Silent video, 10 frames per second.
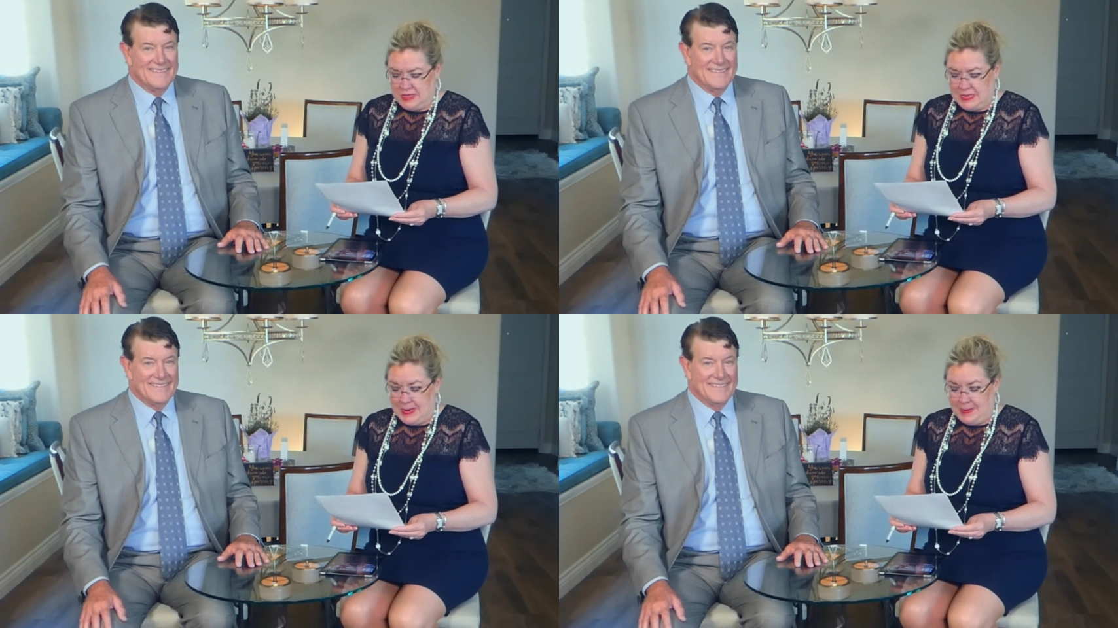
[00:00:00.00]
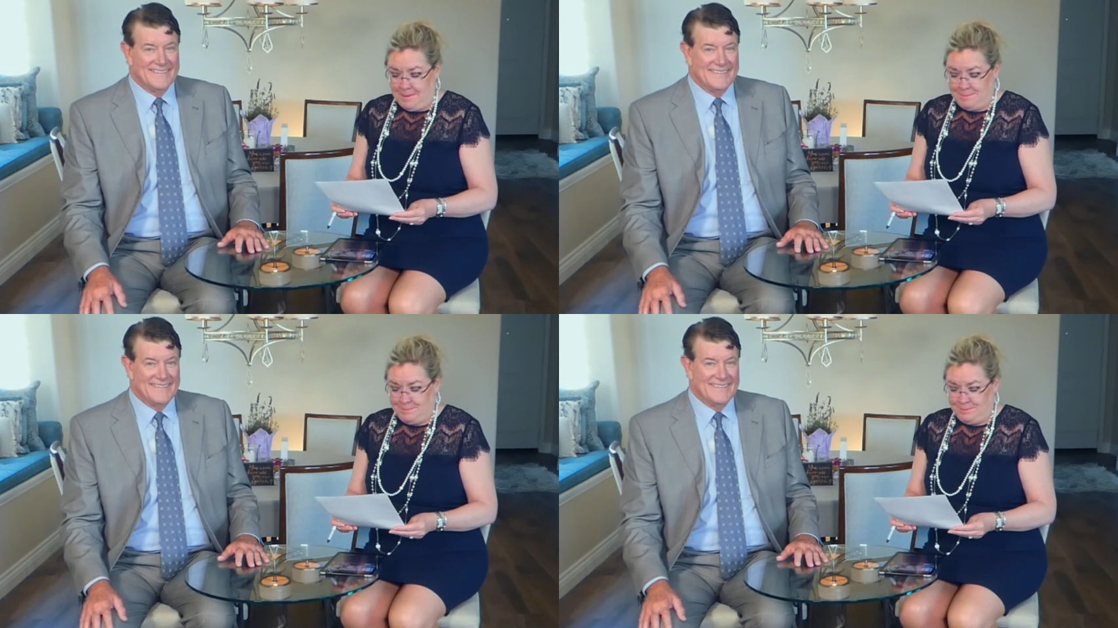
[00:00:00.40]
Speaker 1: Um,
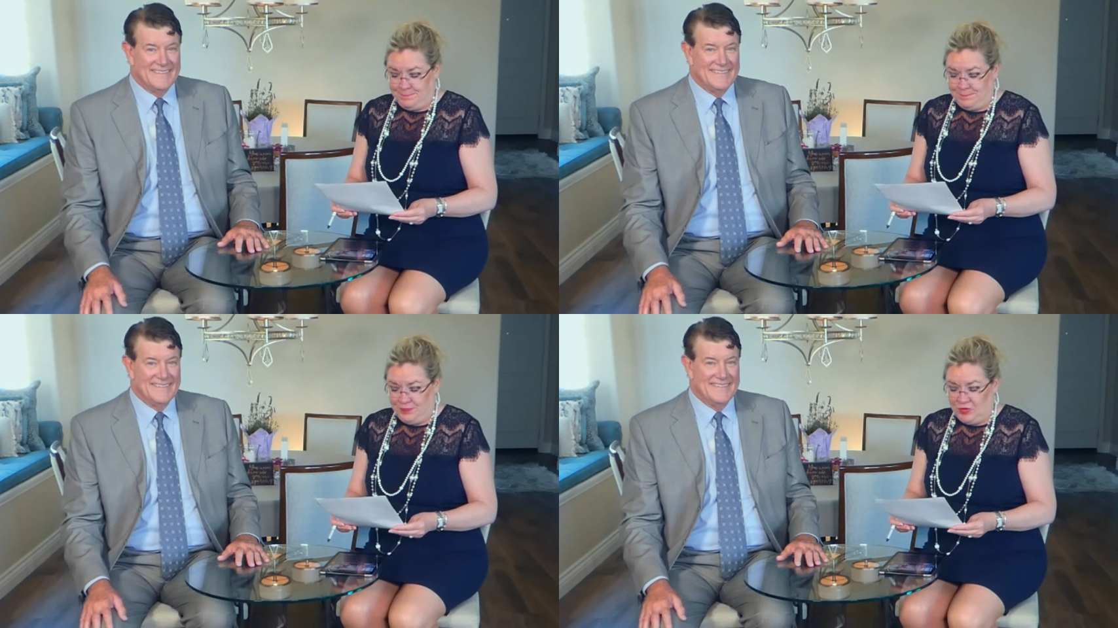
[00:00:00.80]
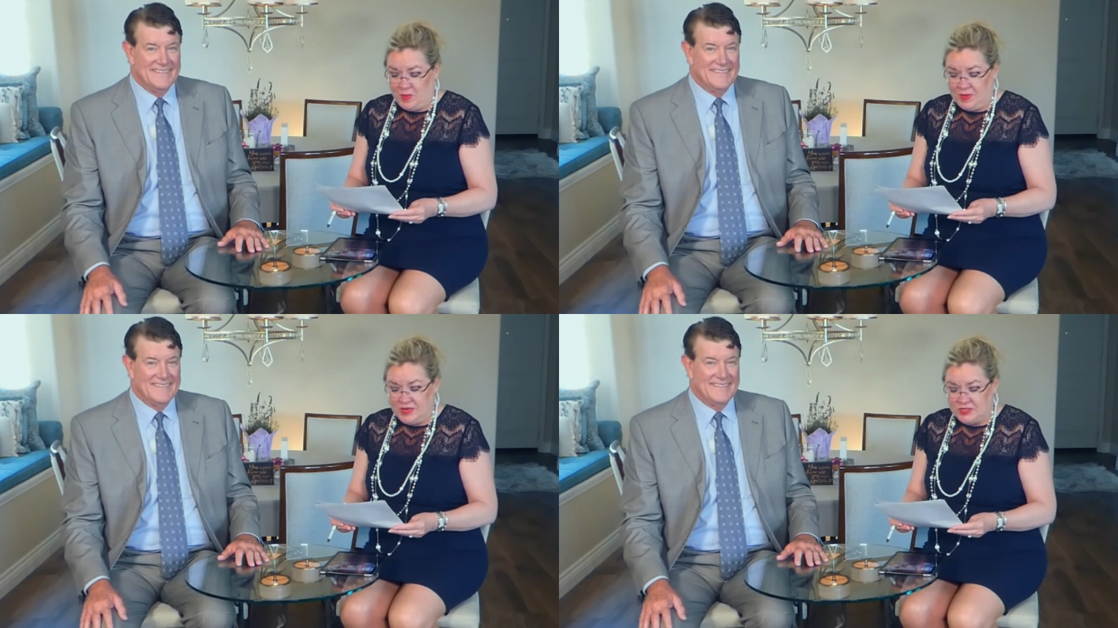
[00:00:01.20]
so
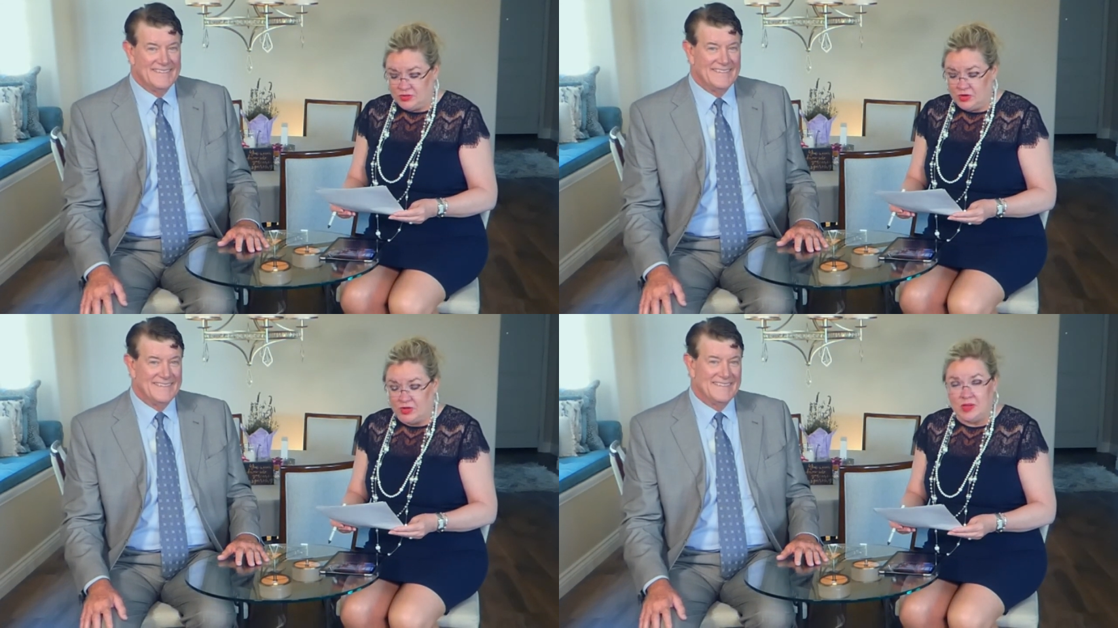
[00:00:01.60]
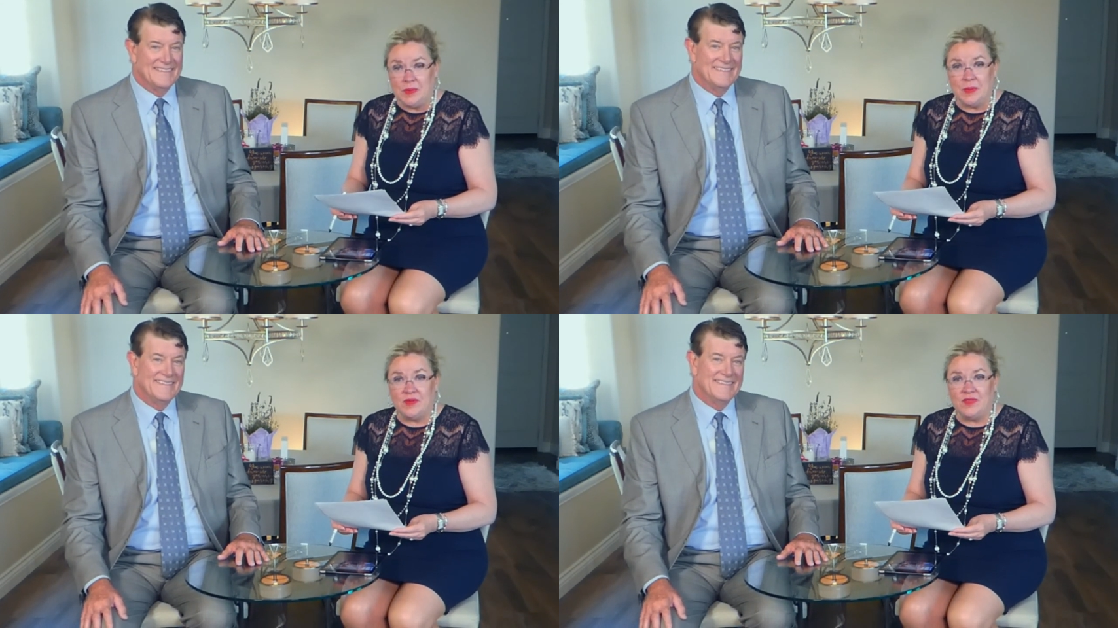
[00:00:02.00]
anyway, historically people